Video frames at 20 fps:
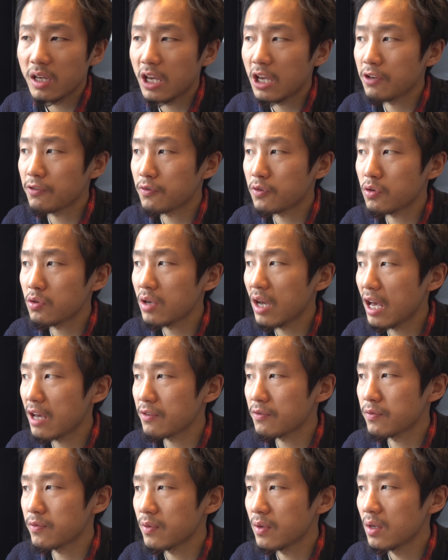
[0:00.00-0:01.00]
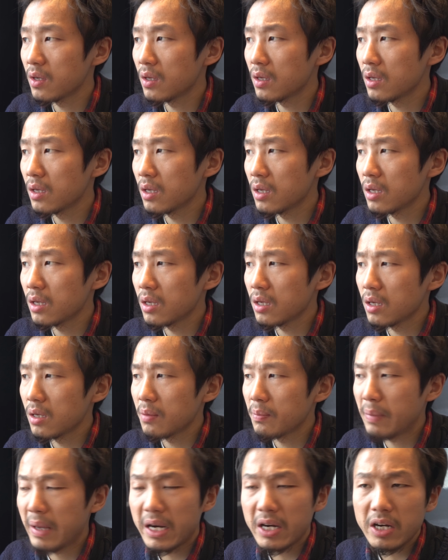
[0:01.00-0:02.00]
If you have
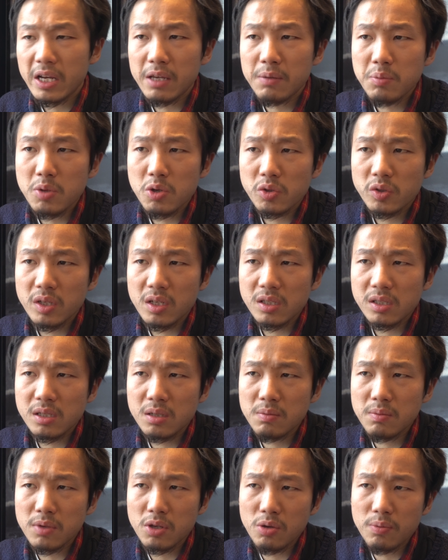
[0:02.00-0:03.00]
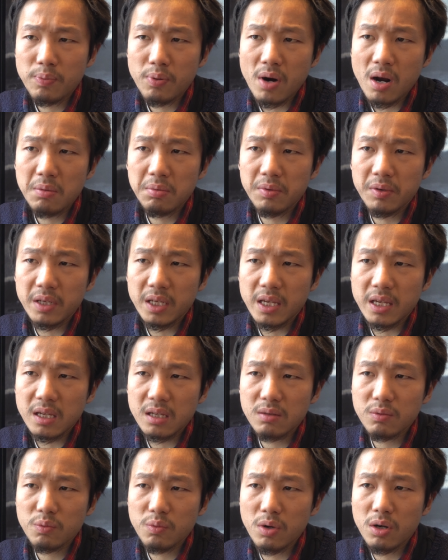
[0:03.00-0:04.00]
better immune system, you probably
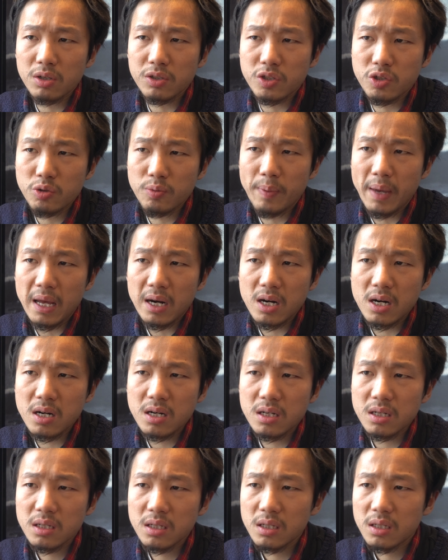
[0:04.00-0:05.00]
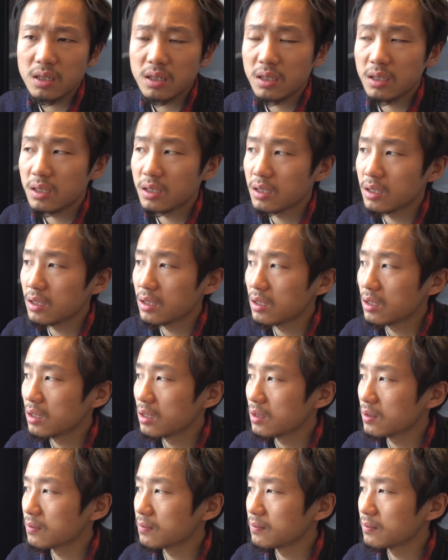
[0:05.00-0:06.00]
will do better.
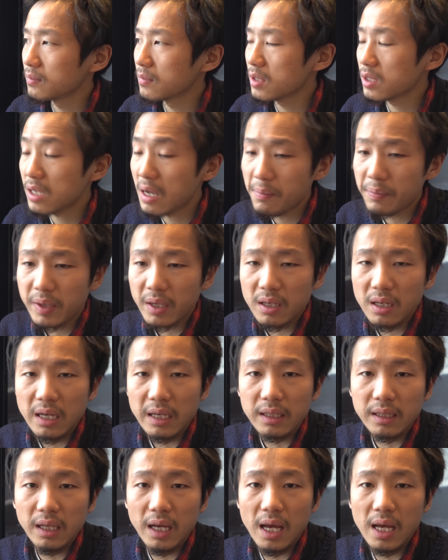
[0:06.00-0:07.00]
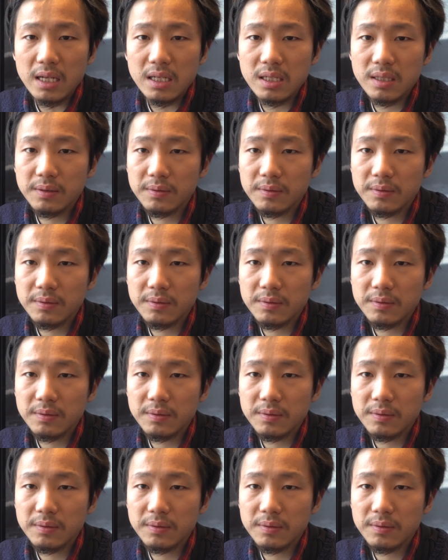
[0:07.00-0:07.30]
Something like that.